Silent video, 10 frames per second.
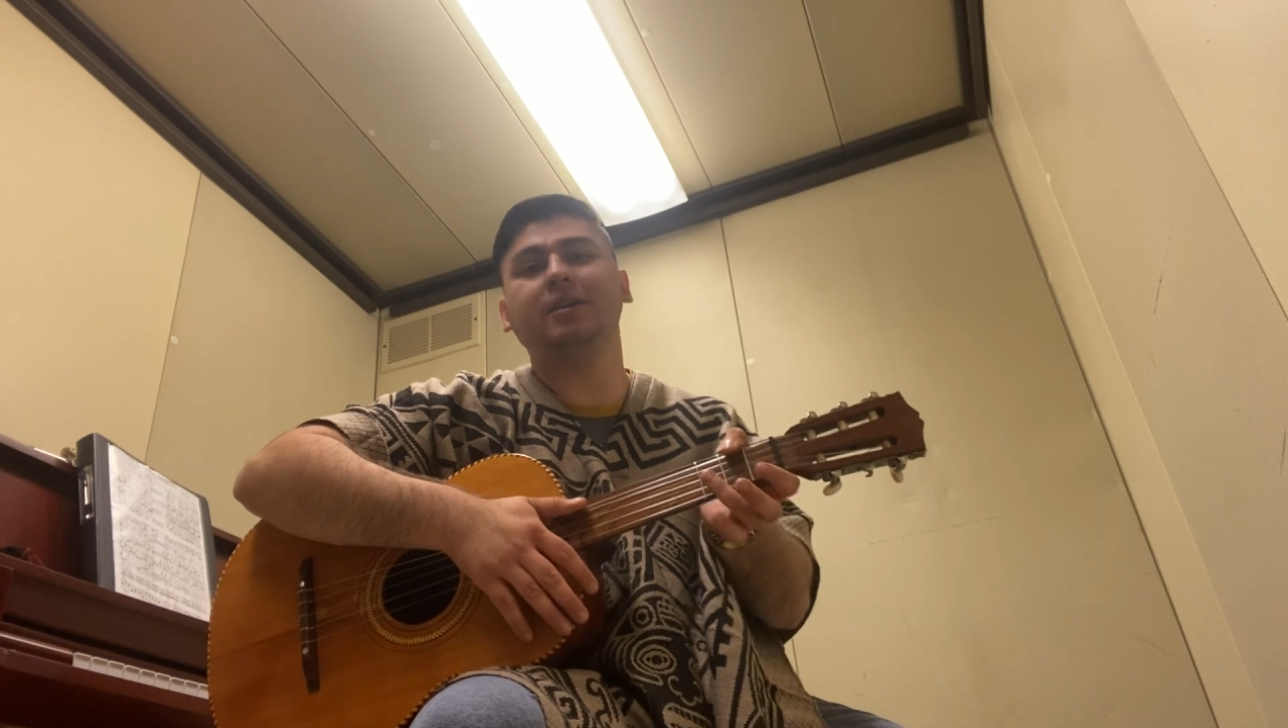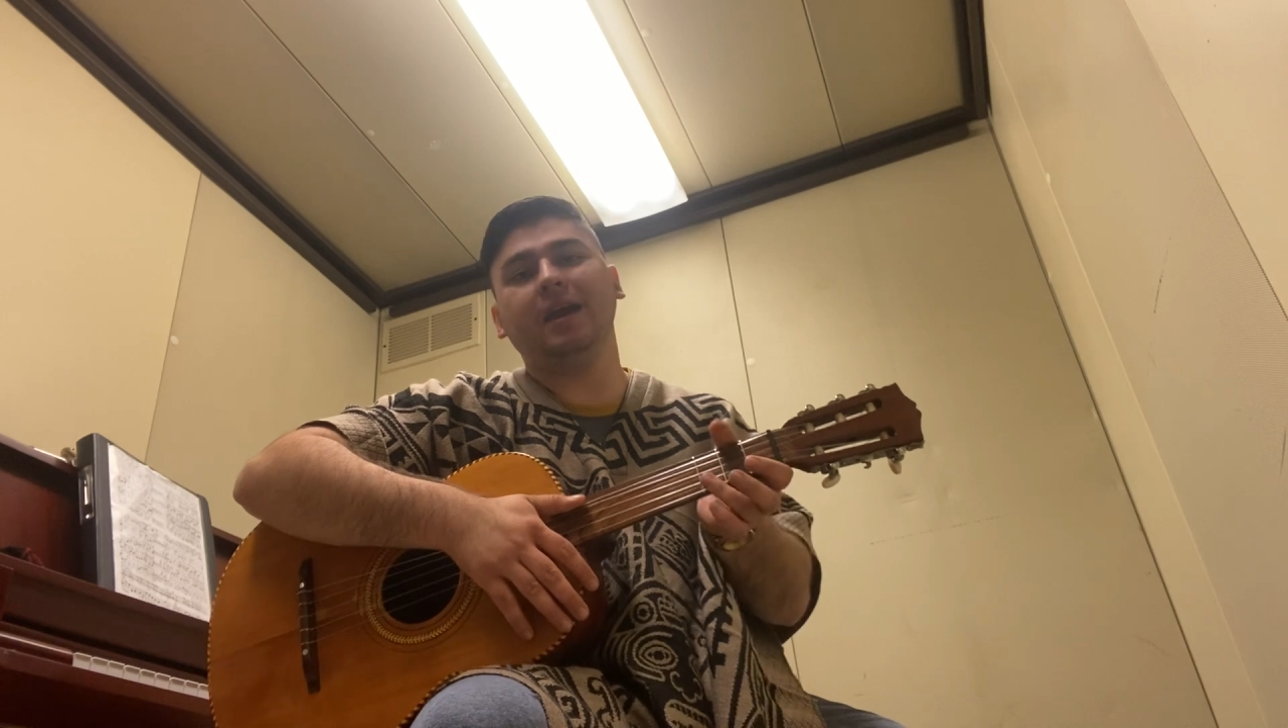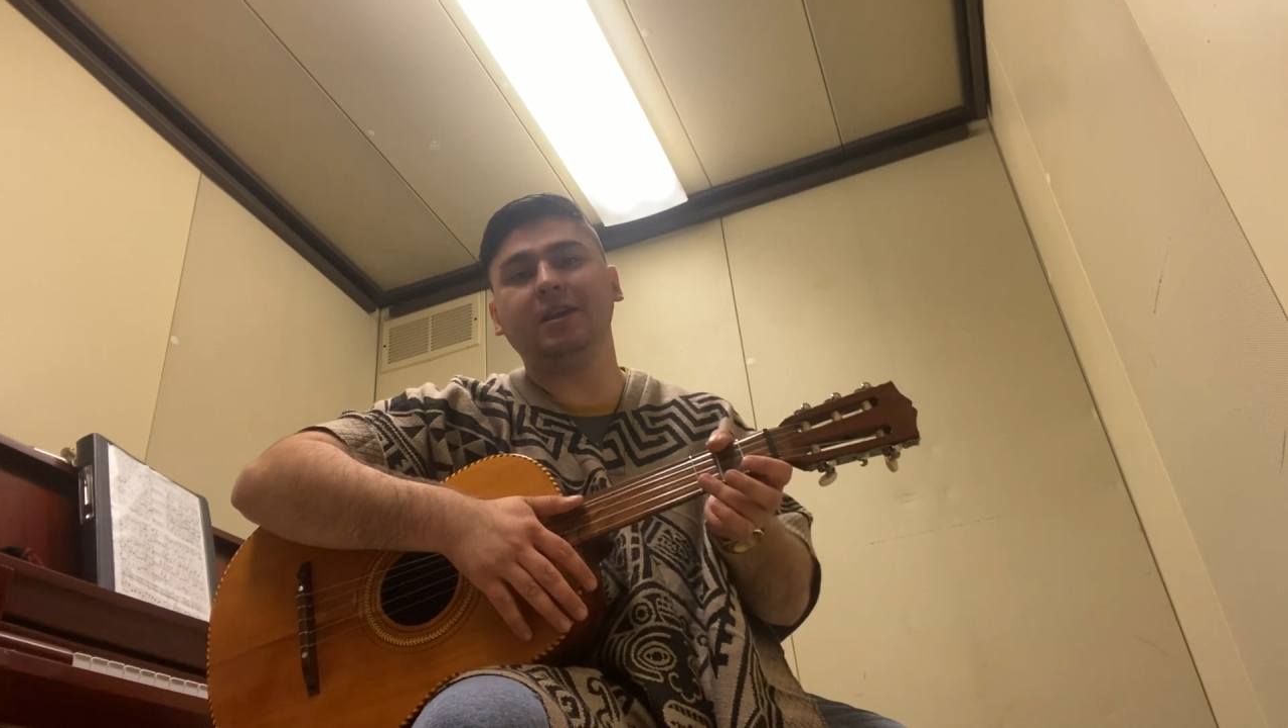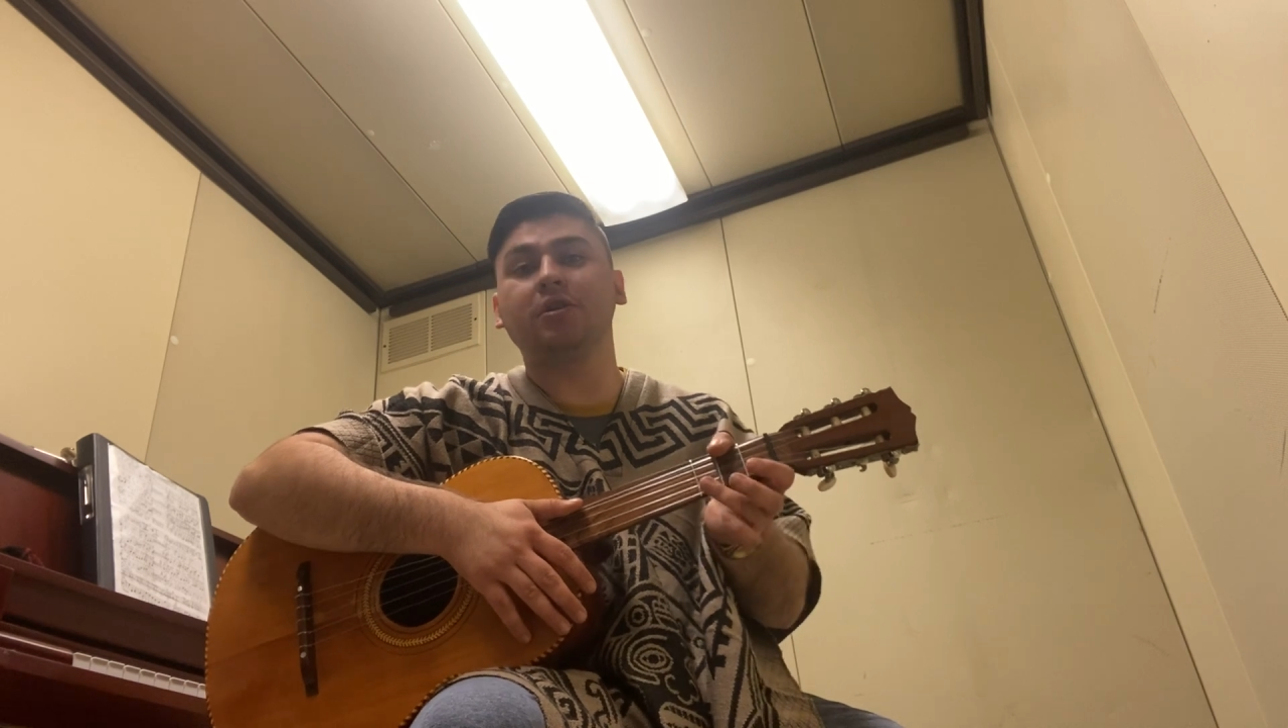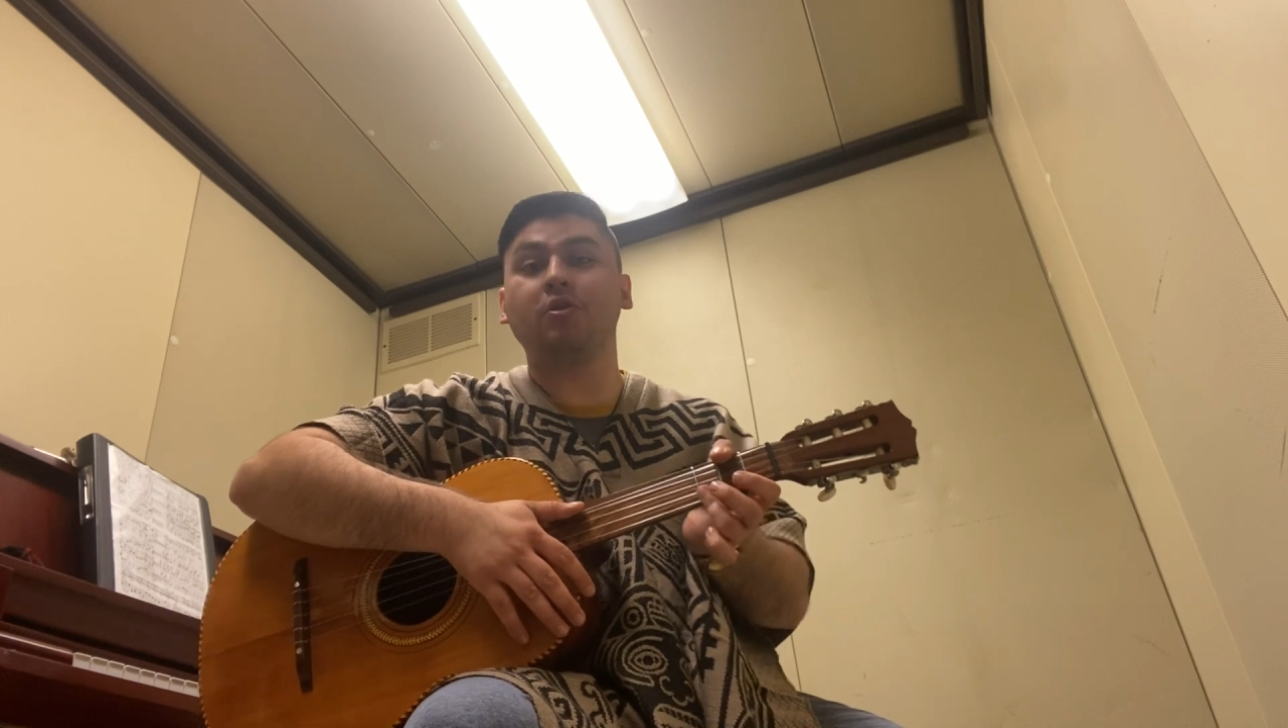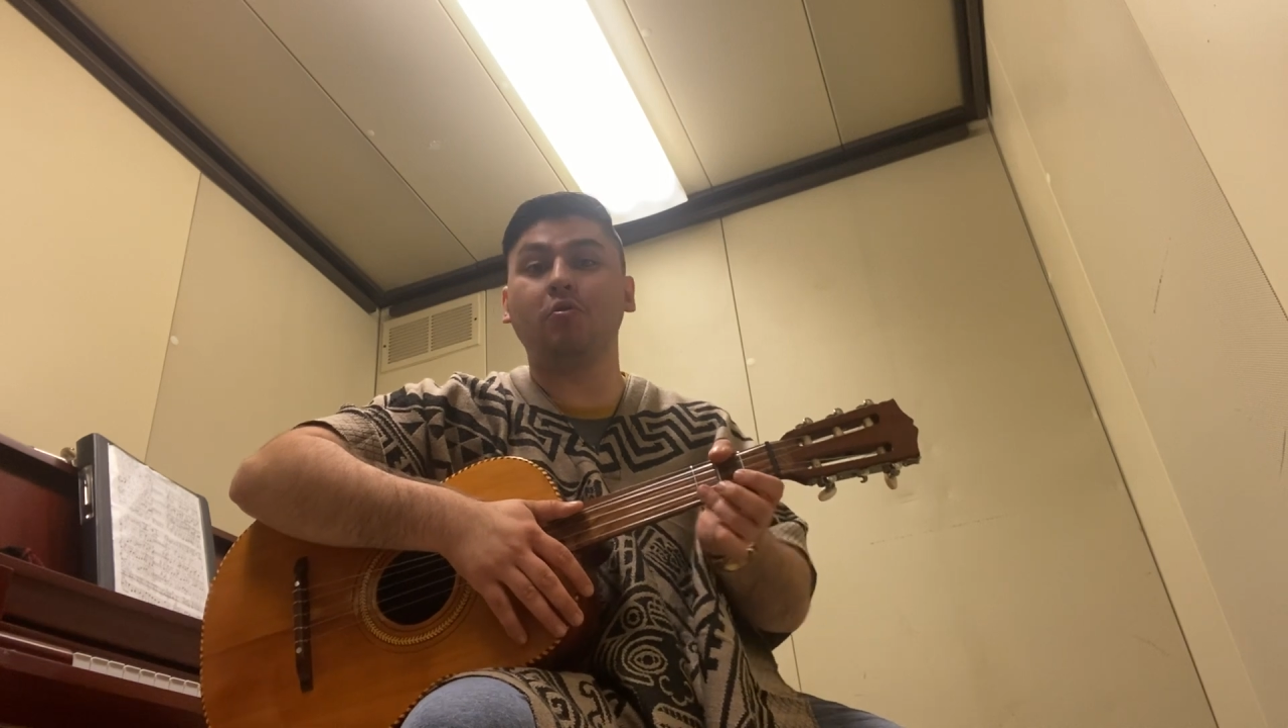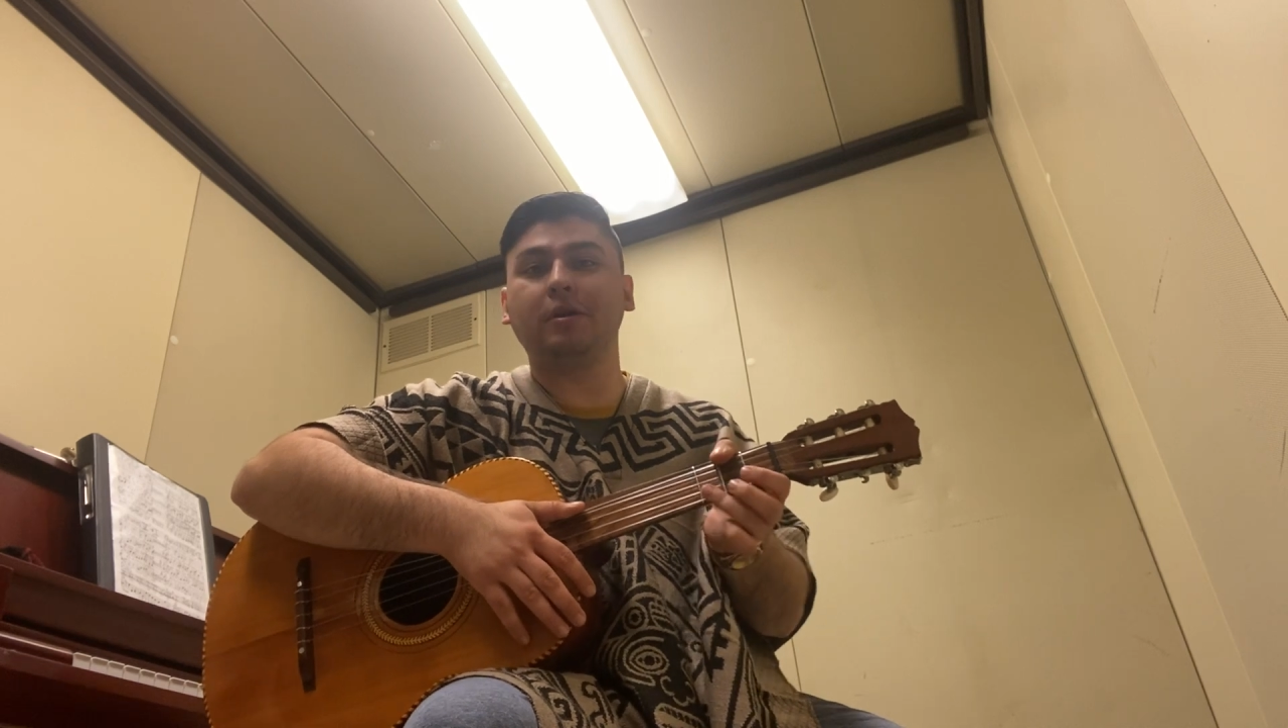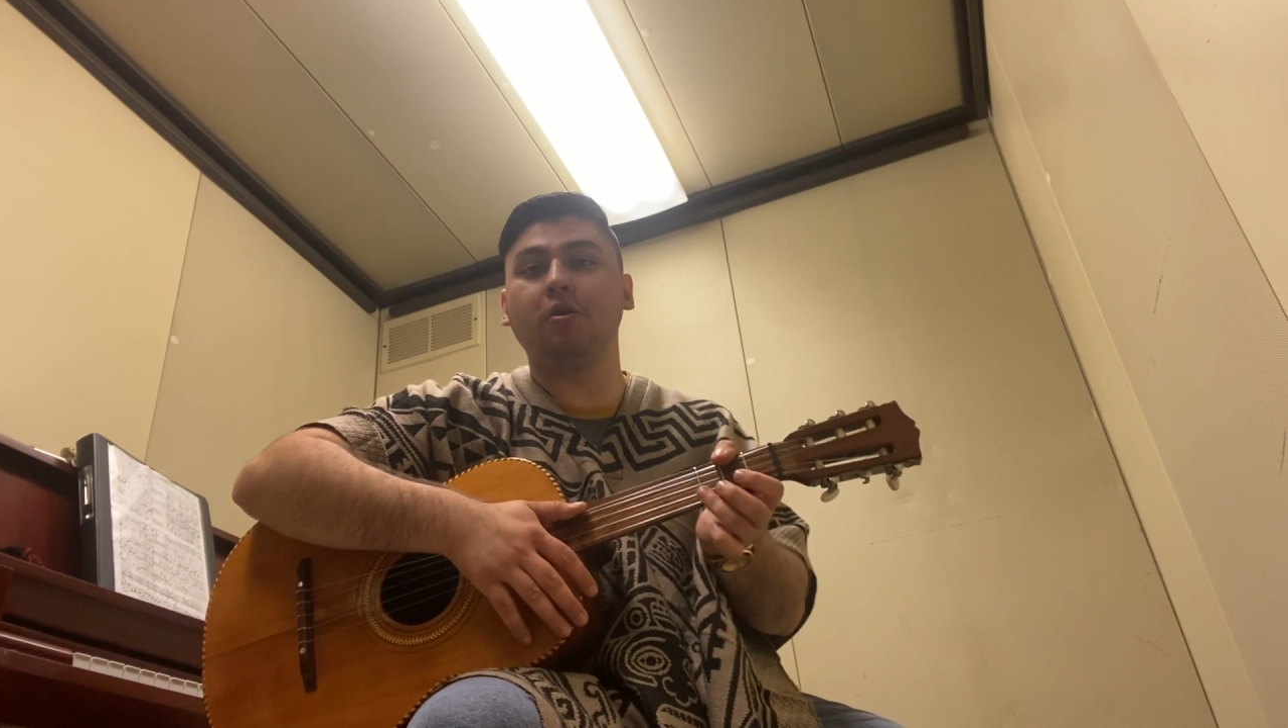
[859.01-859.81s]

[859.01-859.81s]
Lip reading: and now going